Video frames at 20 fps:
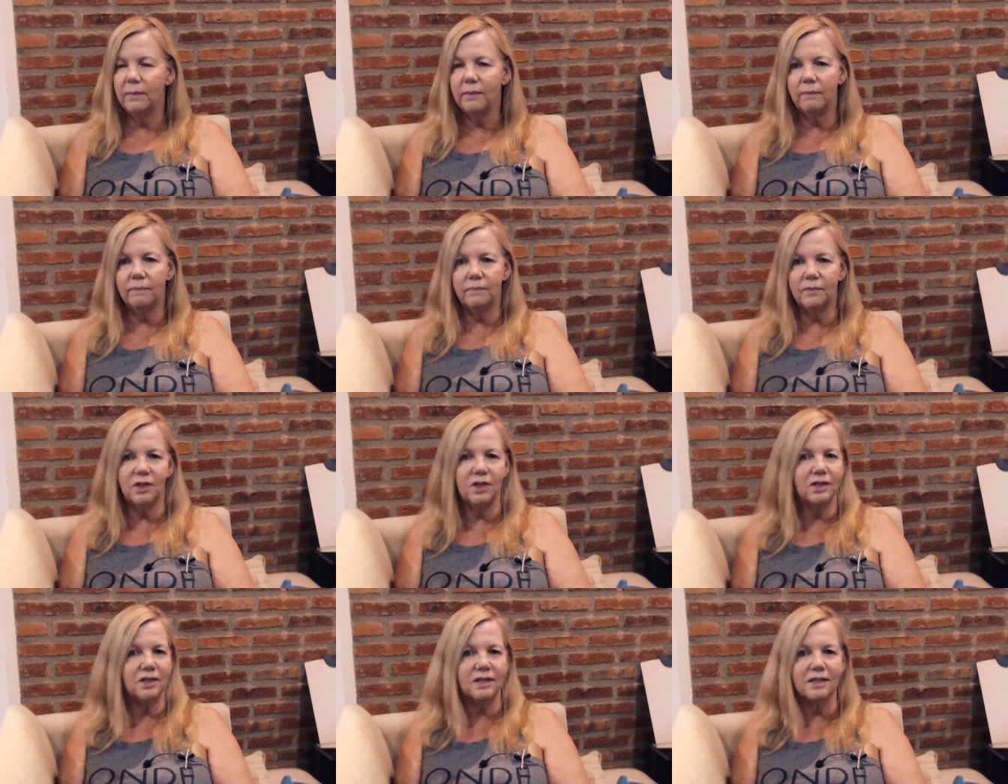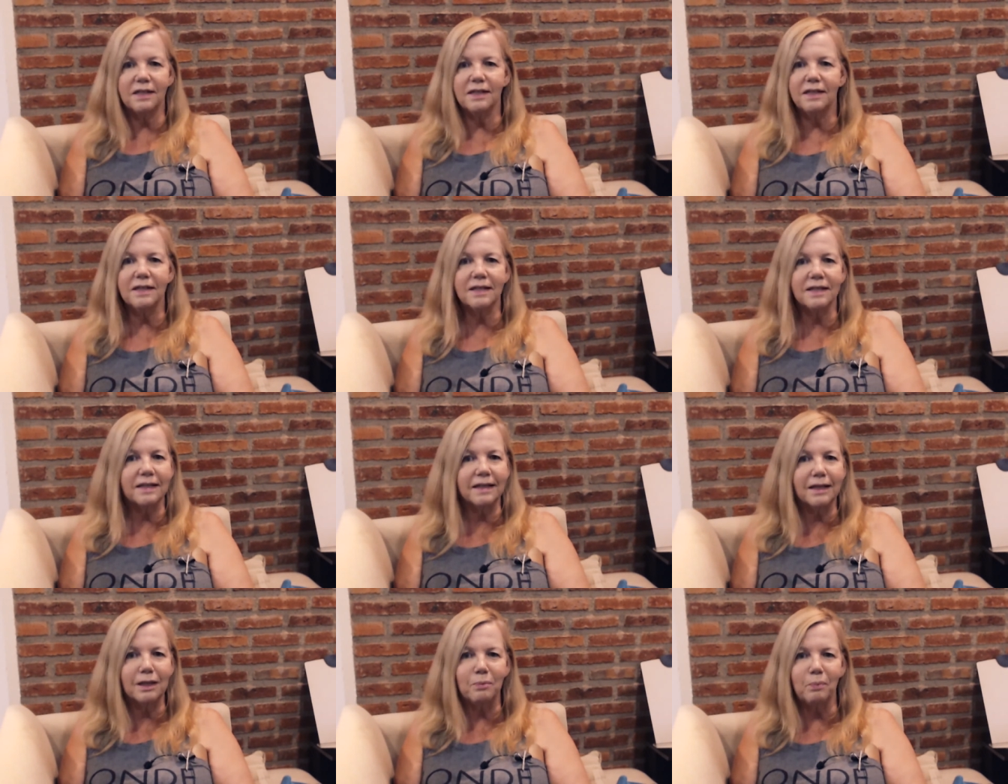just did this
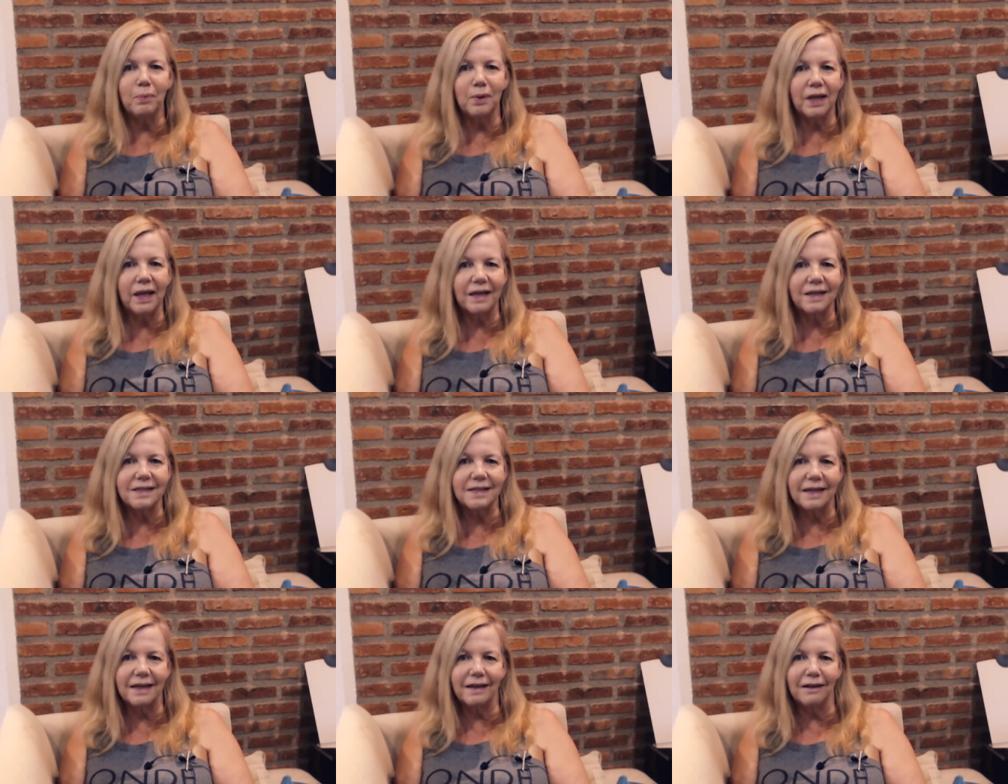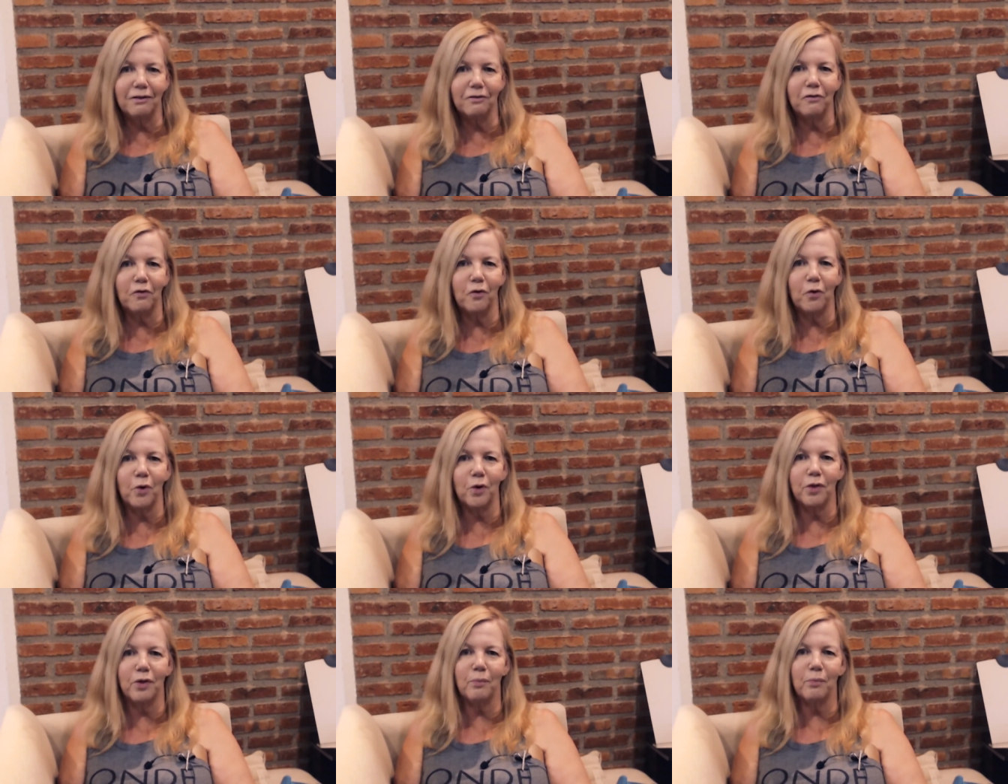little blessing
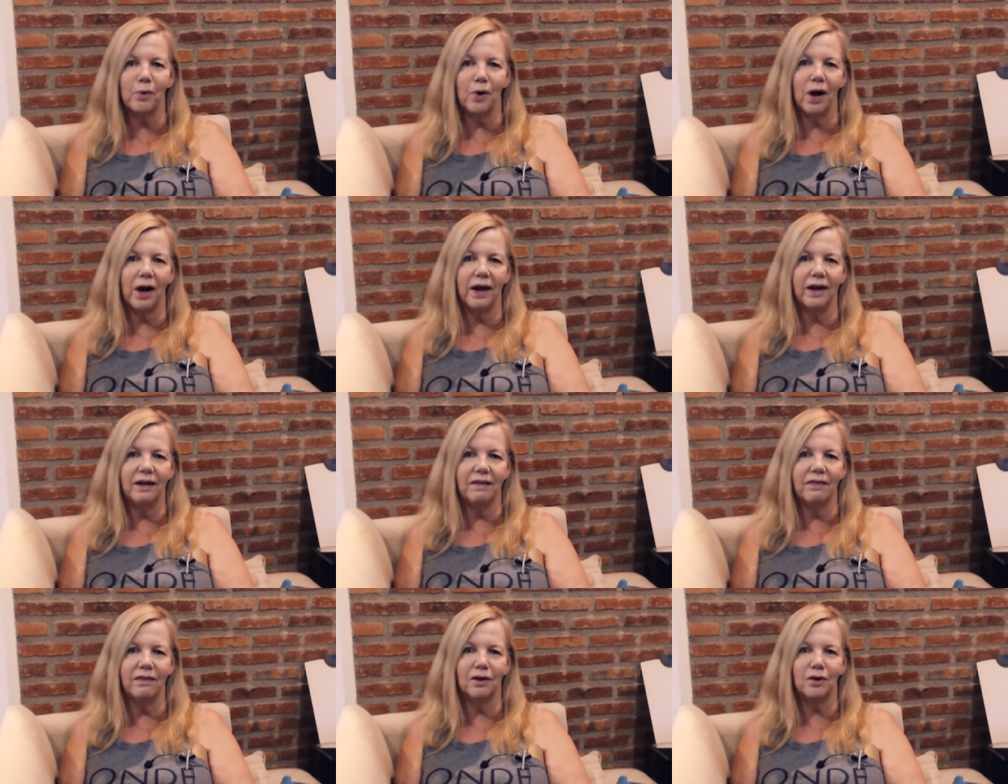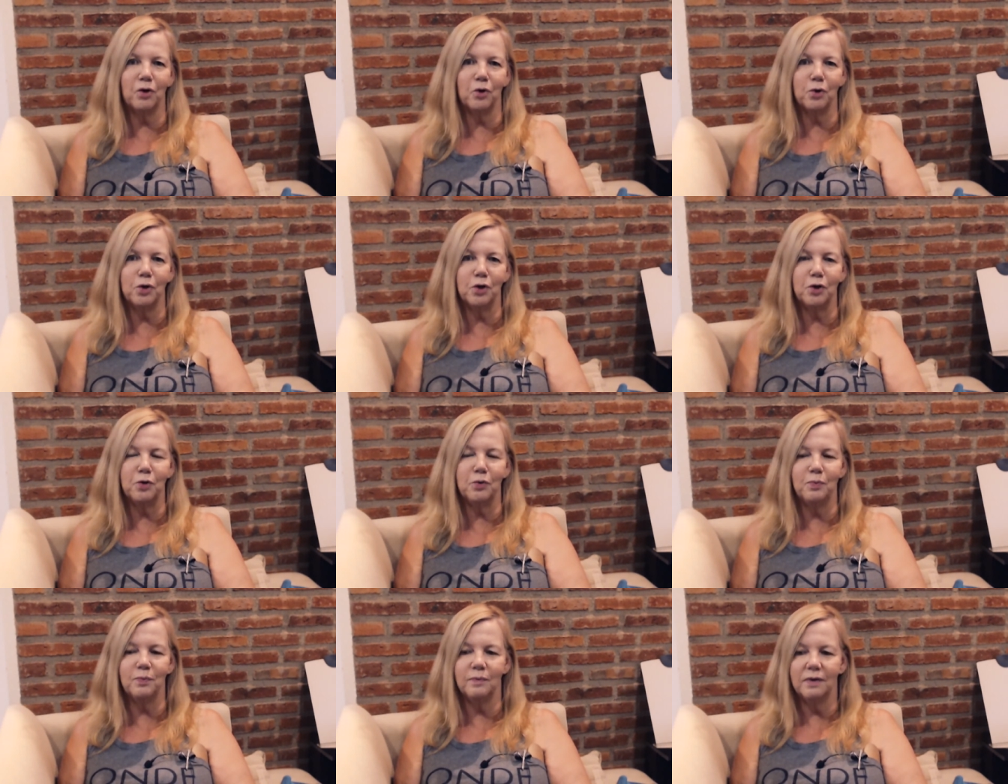for the bride and the
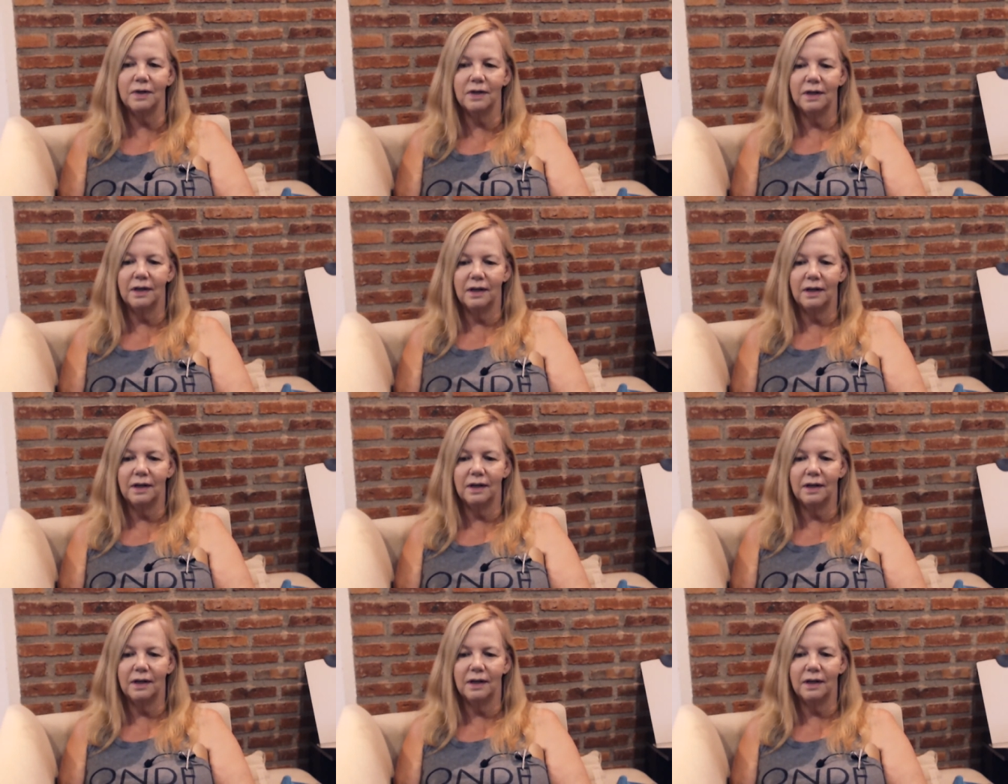groom,